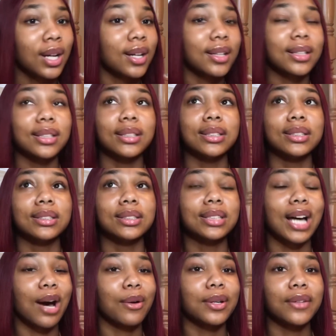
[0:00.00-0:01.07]
because
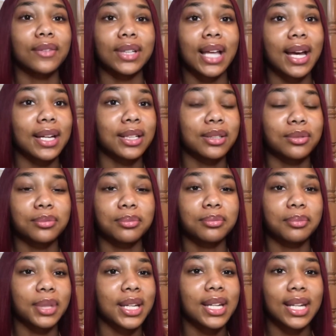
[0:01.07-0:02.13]
I don't even like
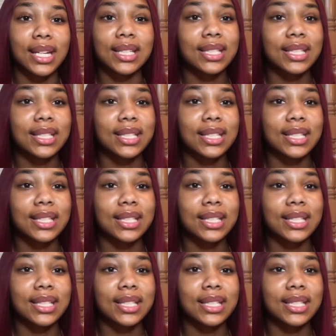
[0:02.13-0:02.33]
being in the